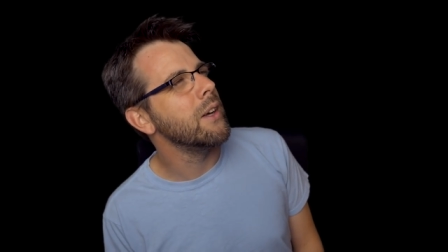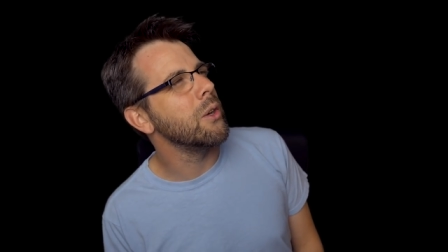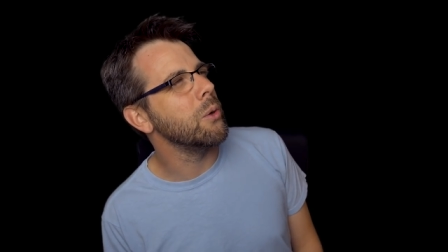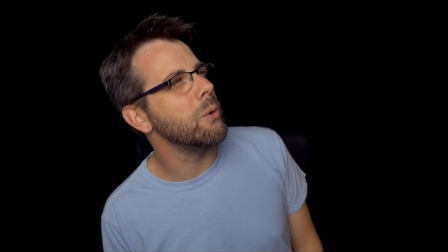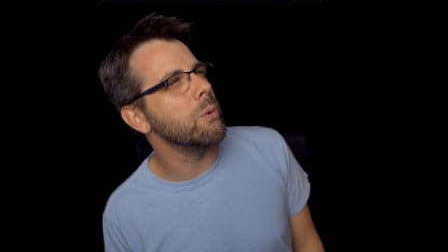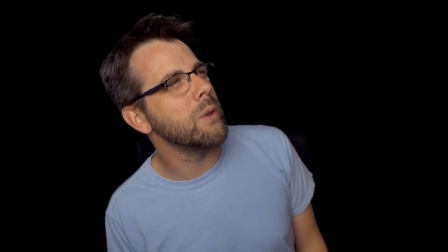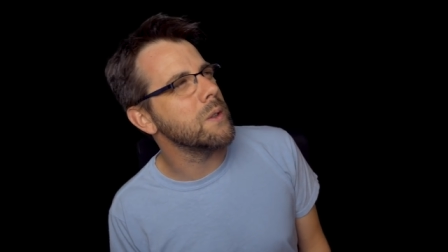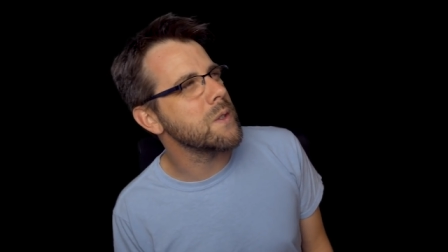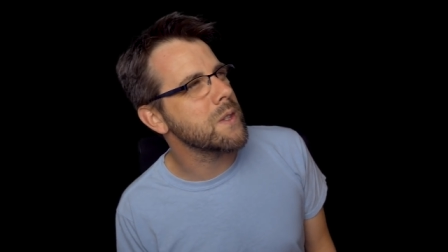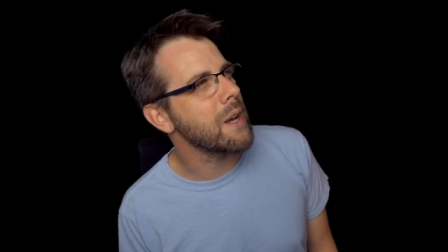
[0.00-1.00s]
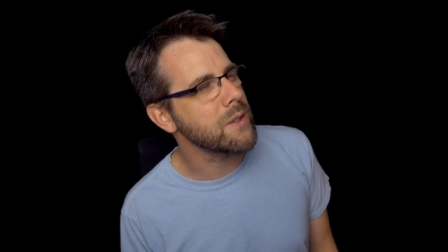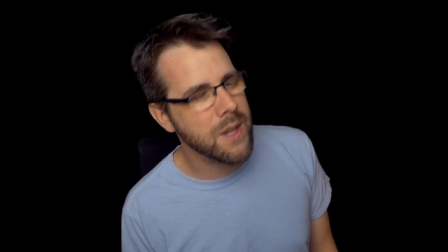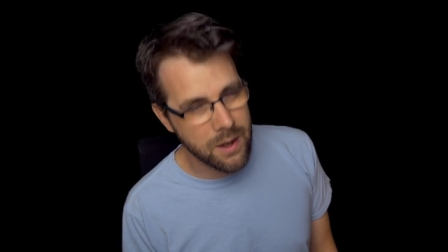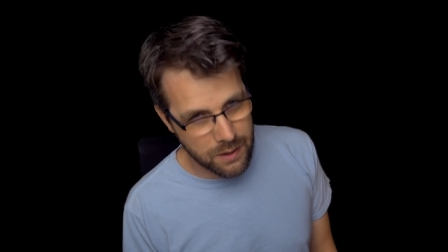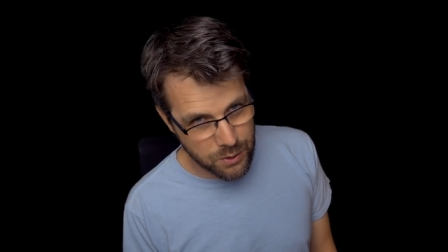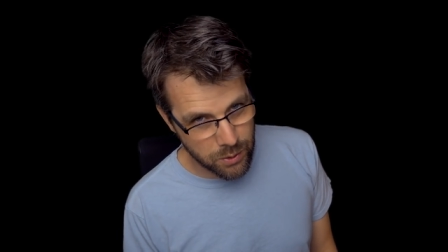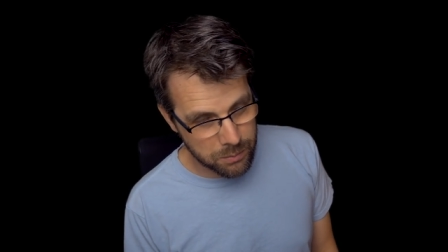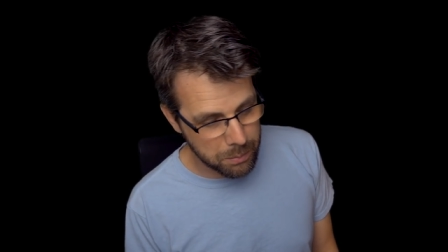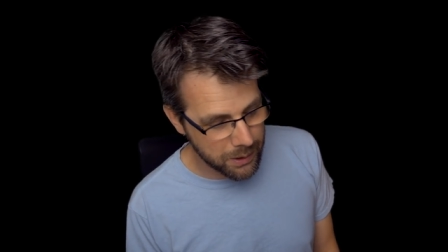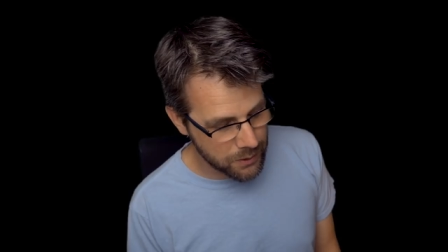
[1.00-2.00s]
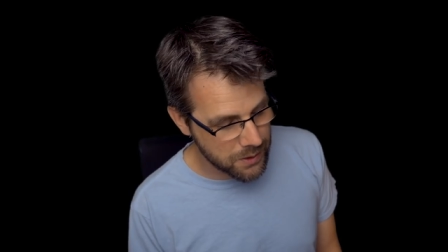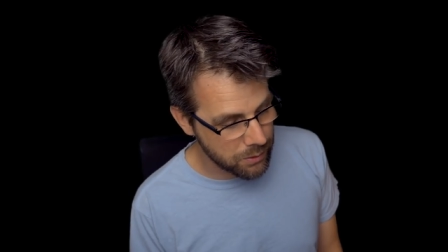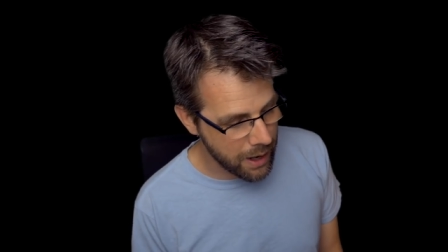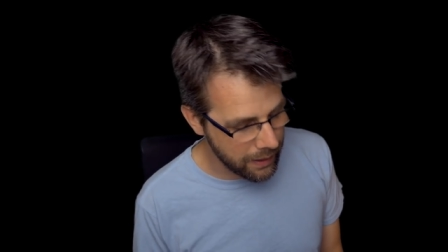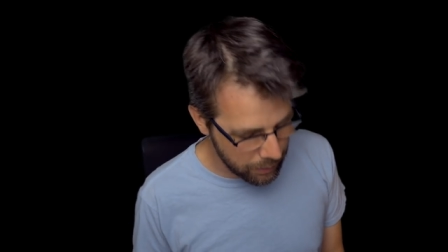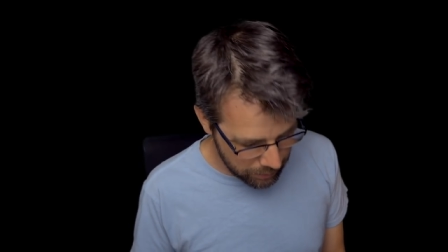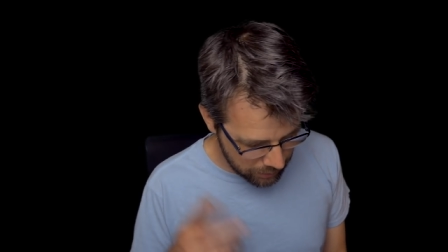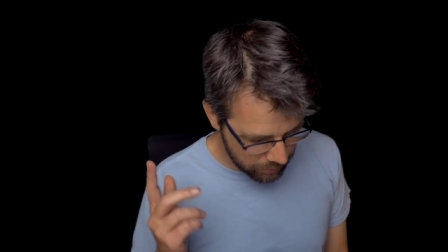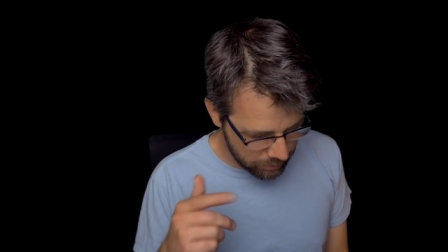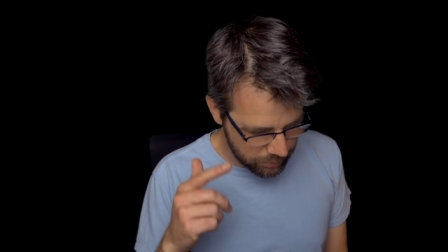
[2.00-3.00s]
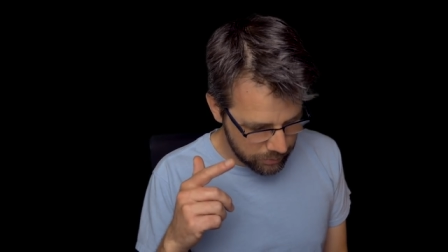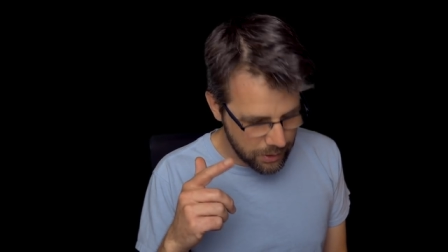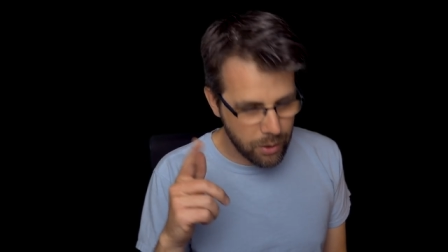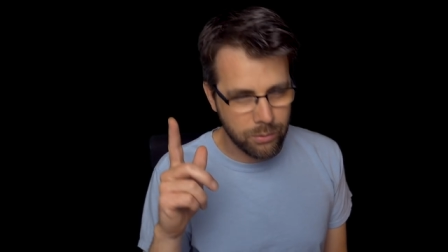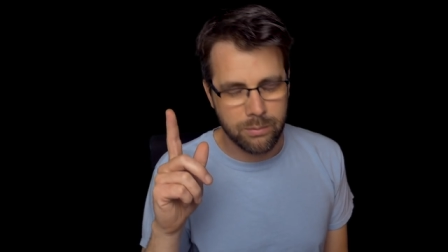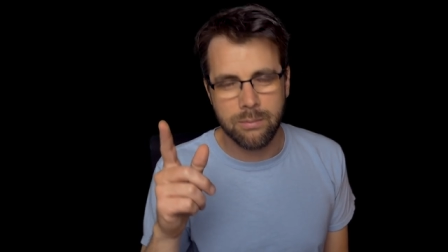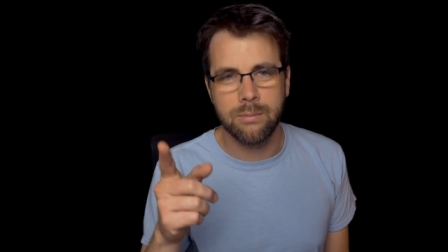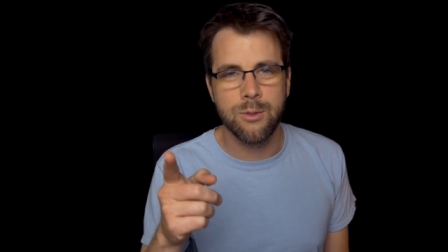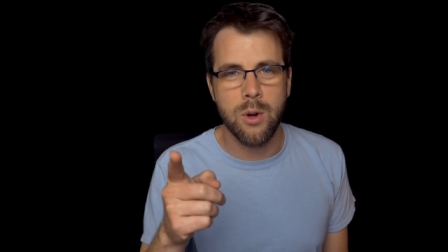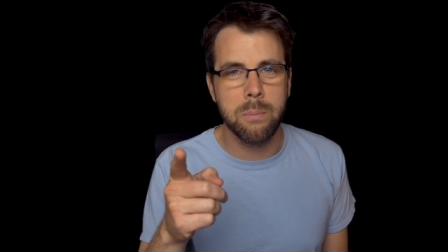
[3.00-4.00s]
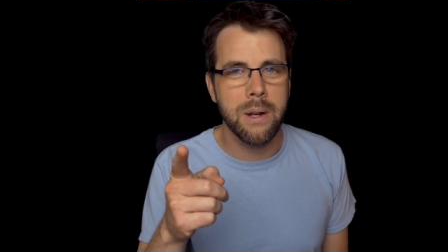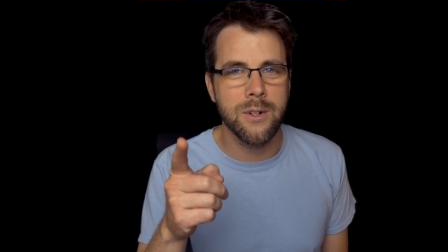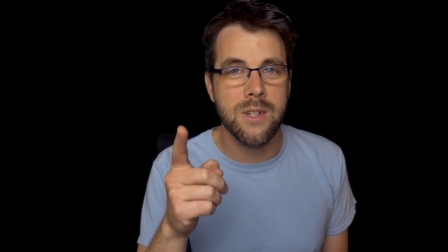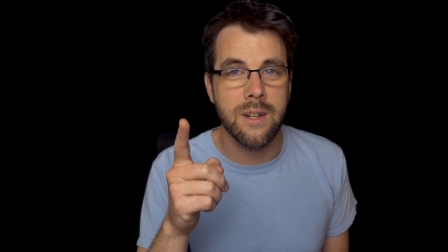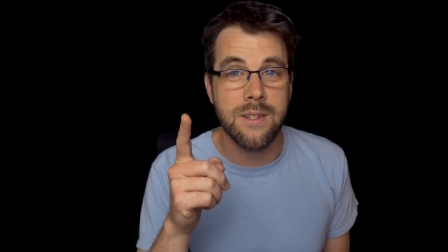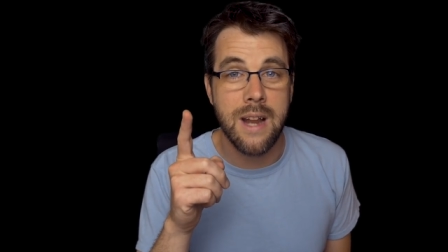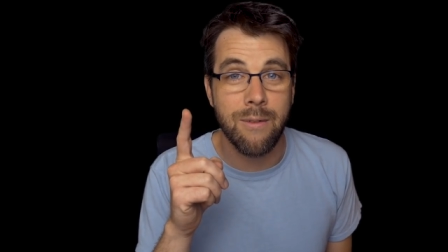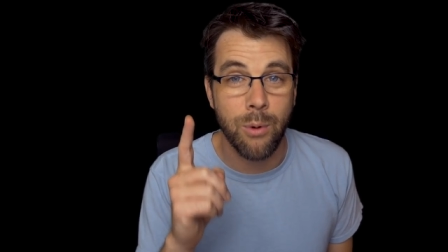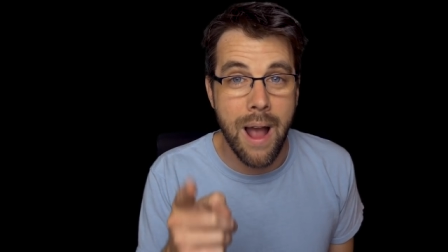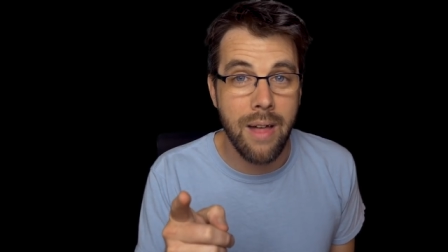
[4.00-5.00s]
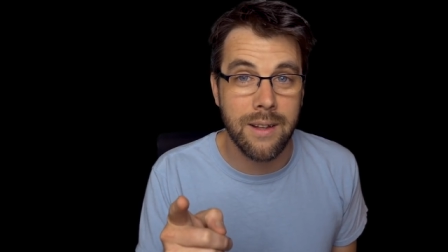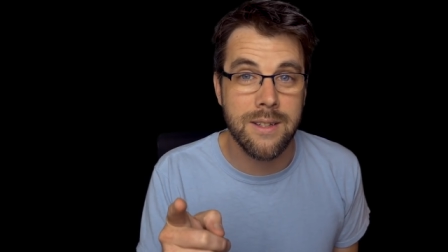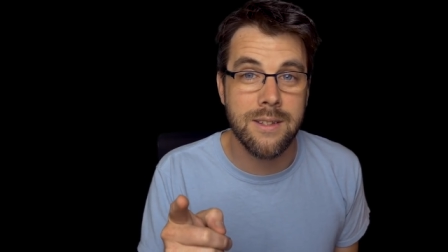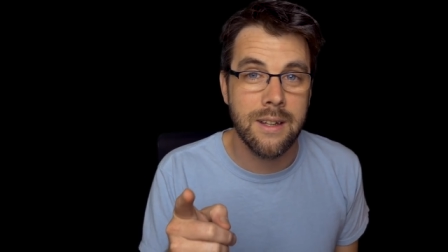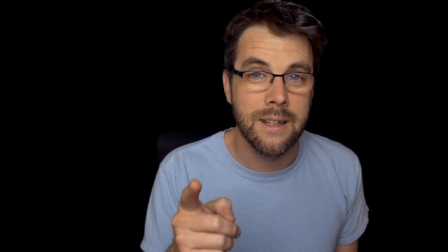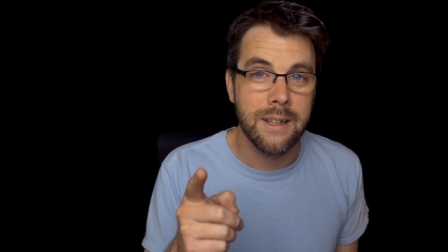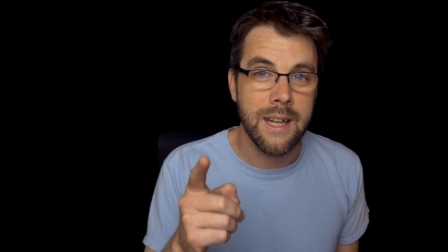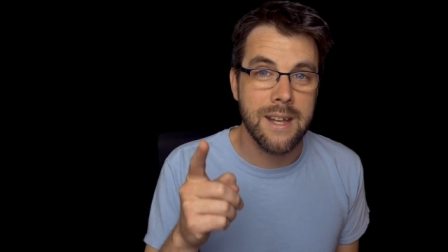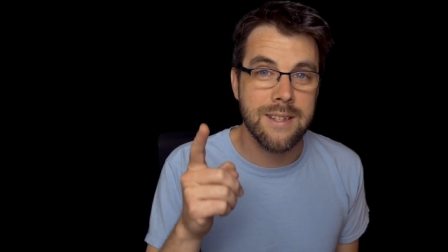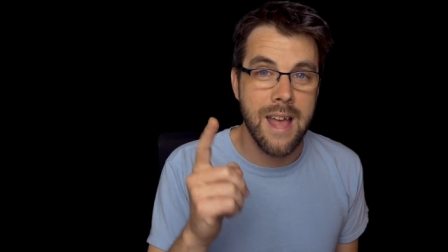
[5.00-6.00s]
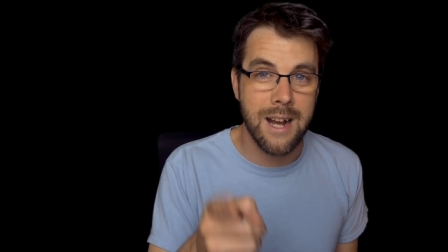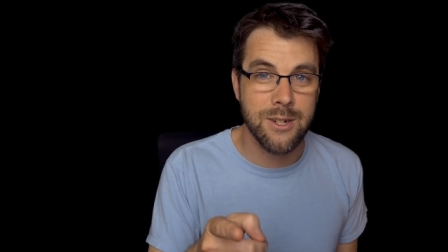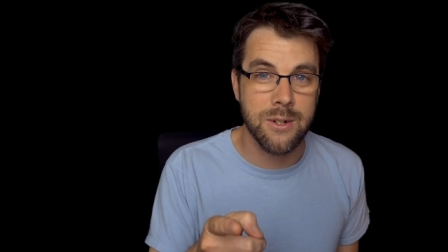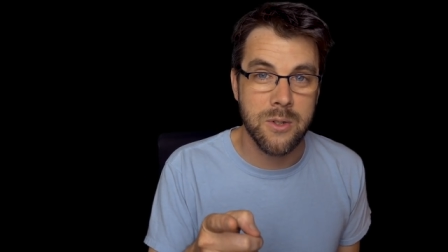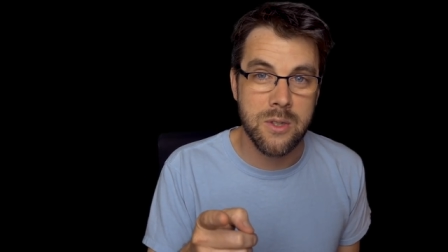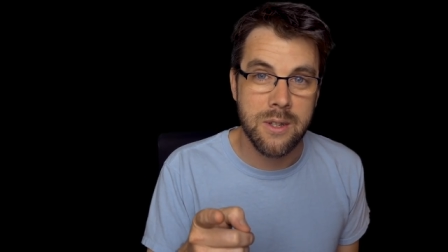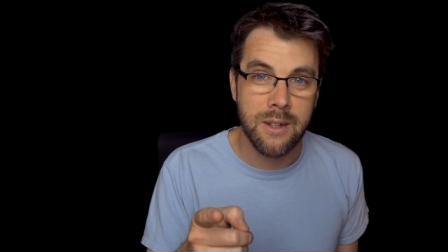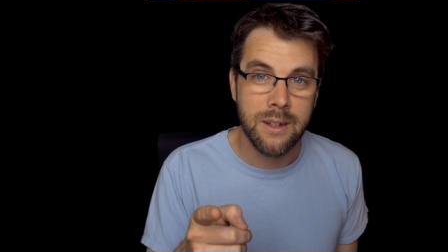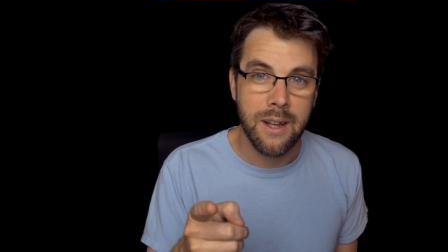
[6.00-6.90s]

who was outside of the Jordan Peterson rally. What? No, Jordan Peterson doesn't have rallies. He has lectures.